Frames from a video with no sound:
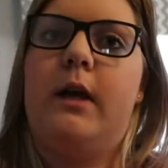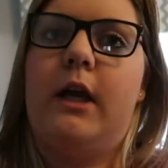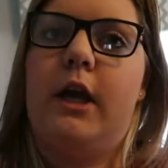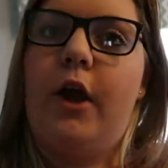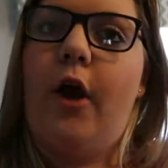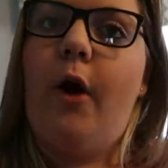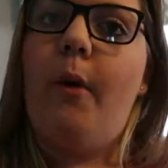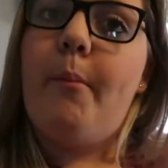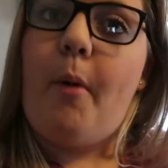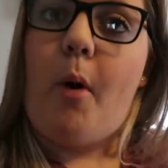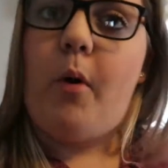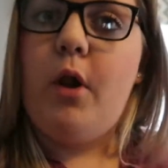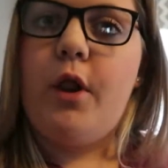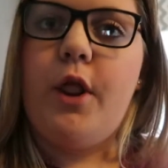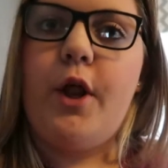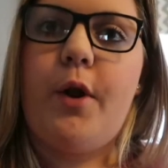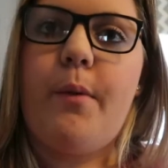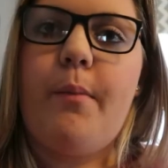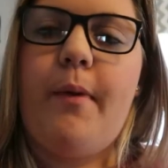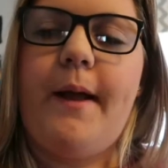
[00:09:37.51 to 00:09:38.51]
we can go bowl a
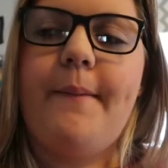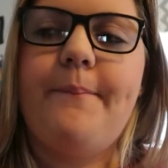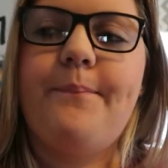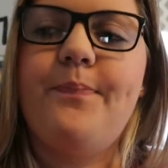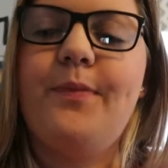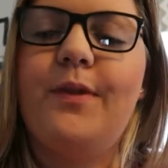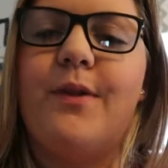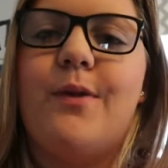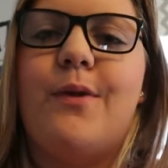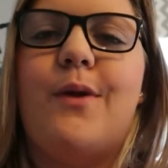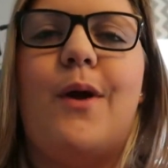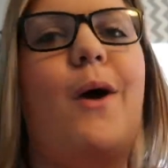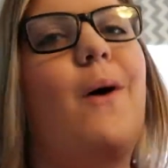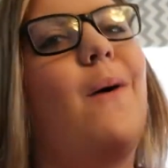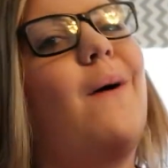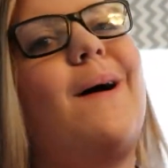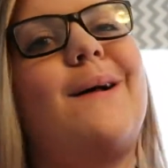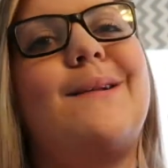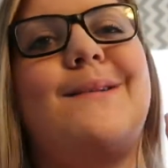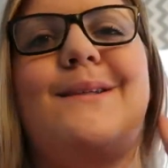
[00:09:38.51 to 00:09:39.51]
little bit. So
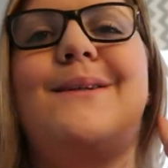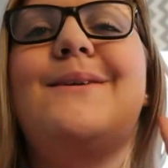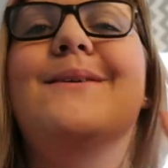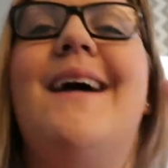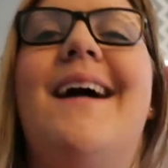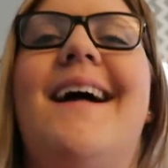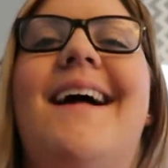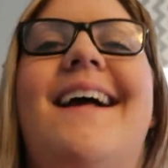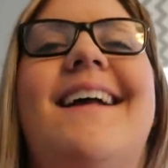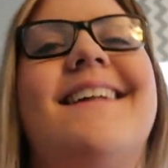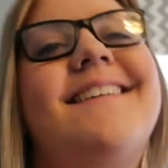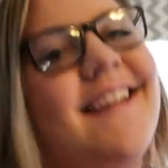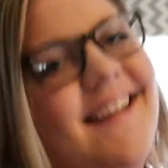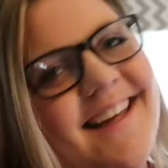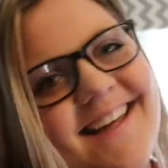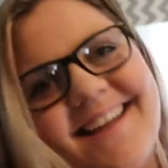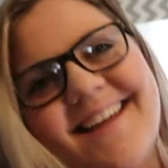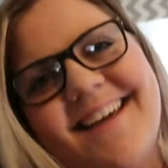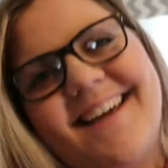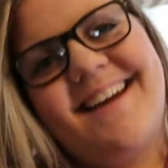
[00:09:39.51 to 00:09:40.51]
I'll see you guys
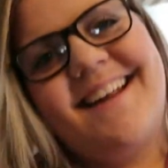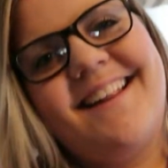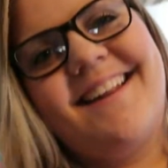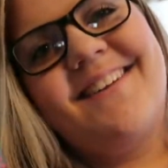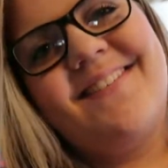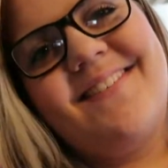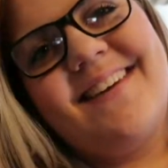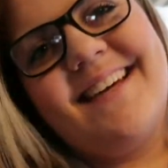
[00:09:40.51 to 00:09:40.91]
in a little